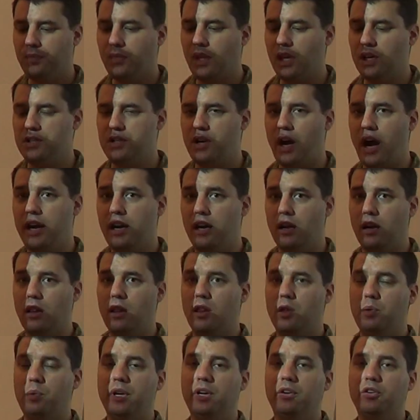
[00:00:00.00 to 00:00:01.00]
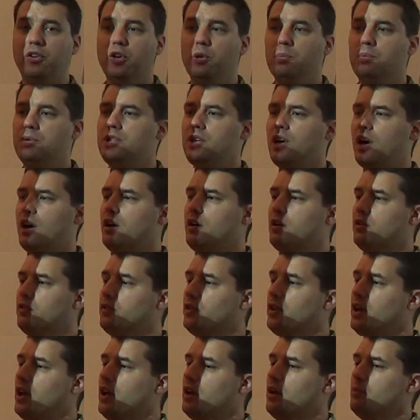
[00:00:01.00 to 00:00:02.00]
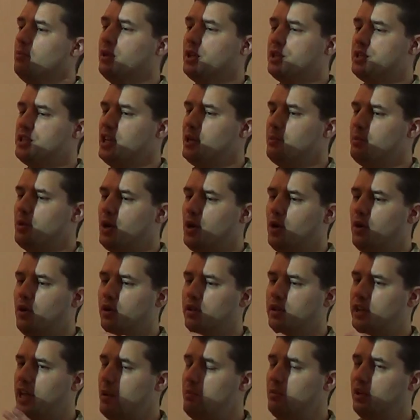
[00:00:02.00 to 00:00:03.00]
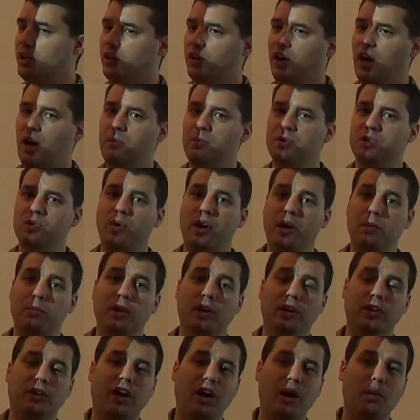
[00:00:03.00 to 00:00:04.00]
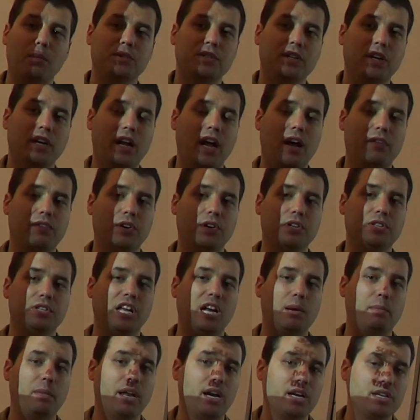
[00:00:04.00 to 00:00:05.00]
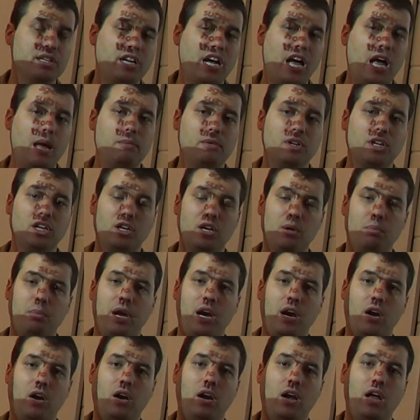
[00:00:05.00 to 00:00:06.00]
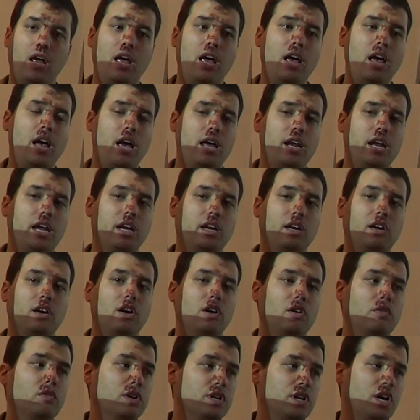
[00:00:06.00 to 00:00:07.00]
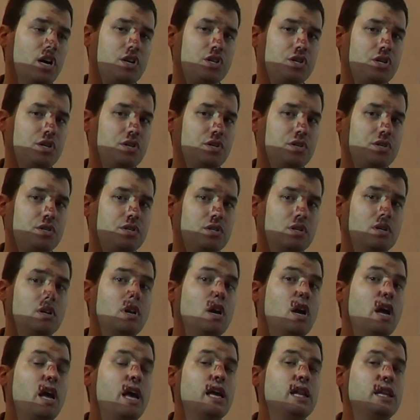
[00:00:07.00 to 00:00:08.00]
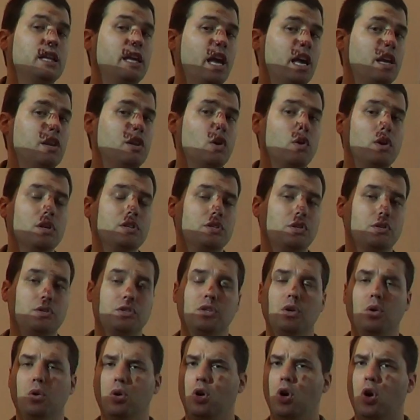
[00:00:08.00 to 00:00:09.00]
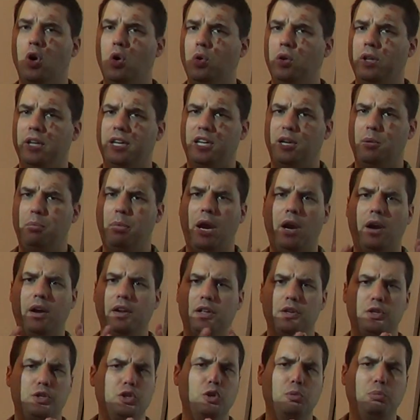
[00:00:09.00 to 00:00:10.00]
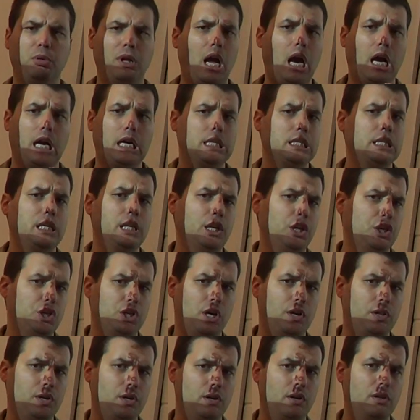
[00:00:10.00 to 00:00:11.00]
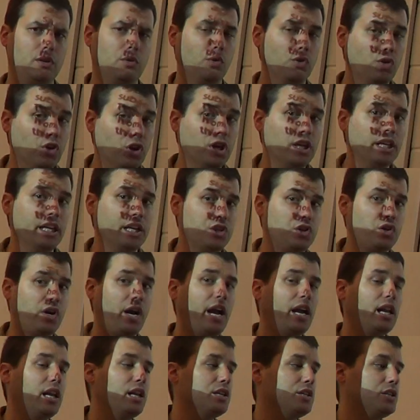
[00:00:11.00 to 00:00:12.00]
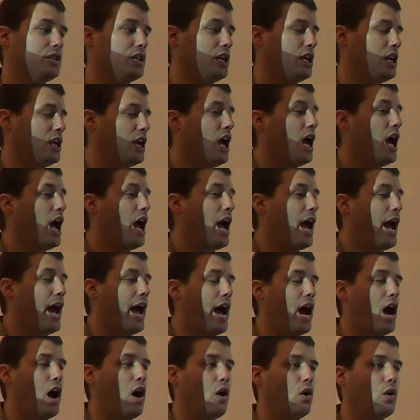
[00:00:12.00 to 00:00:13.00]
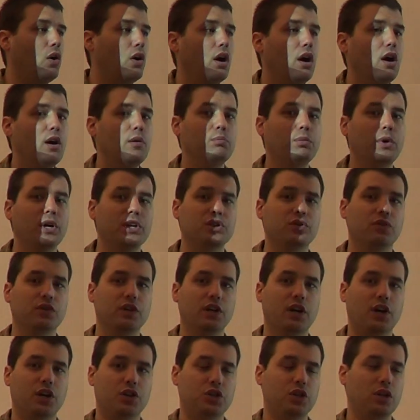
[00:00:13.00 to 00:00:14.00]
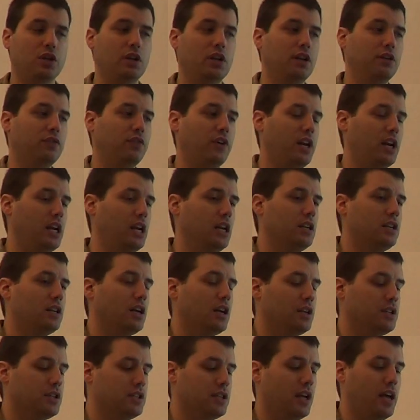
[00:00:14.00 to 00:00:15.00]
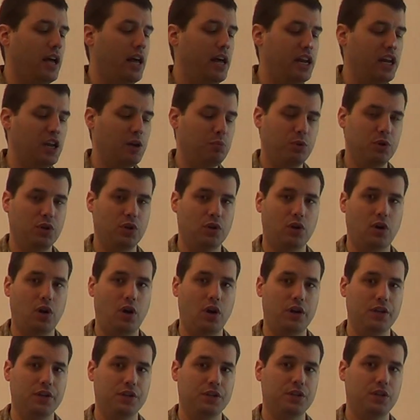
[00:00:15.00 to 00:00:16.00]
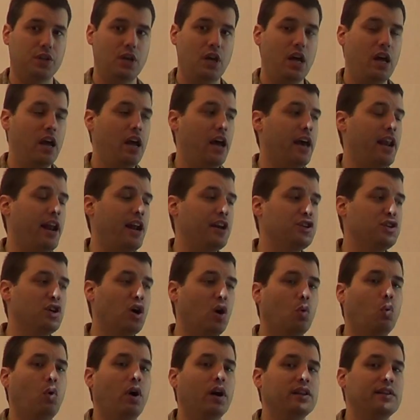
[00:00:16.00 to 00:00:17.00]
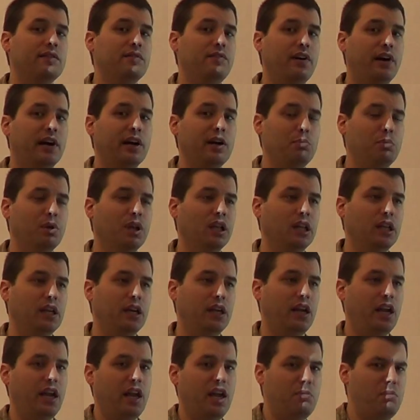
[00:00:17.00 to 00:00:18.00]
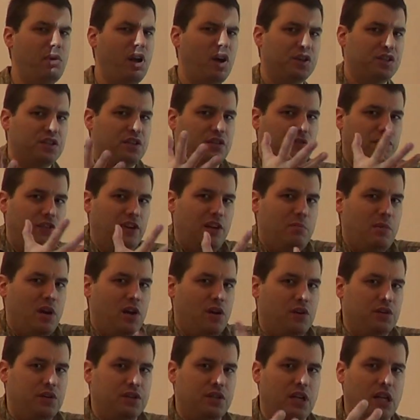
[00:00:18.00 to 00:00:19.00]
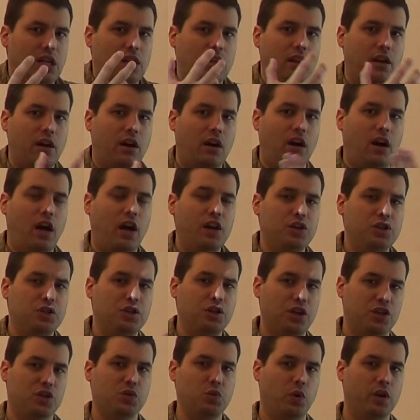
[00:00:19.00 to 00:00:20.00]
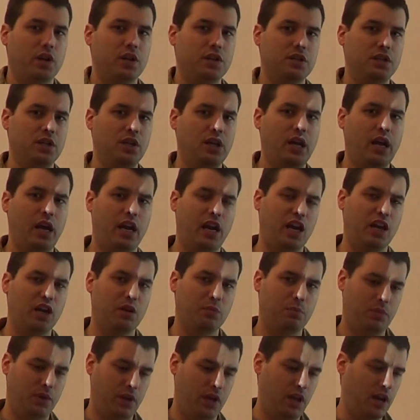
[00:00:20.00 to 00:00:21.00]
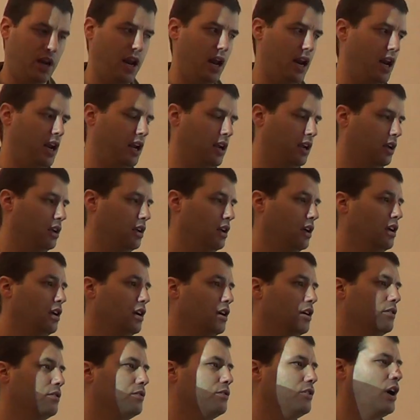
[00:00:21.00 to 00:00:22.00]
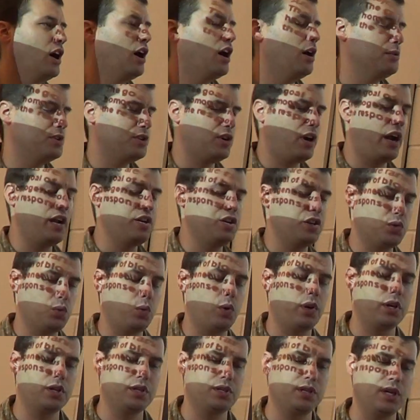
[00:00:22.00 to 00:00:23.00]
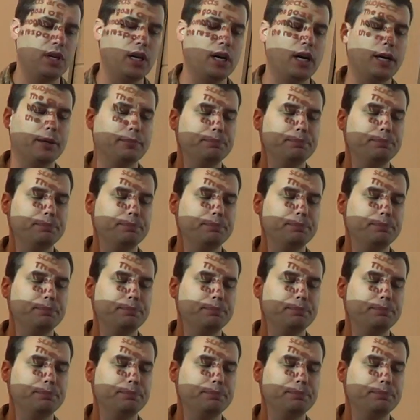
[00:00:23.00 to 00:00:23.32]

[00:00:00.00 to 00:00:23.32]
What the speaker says: assigned into the 3 groups of placebo, 10 milligrams, 20 milligrams, and after a set amount of time, compare headache reductions. In the end, notice there's no goal in comparing the 2 blocks to each other. We're really trying to see how much reduction, if any, does the headache pill cause. And I don't want the variability in males and females in there. I just want to see headache and headache. I just want to see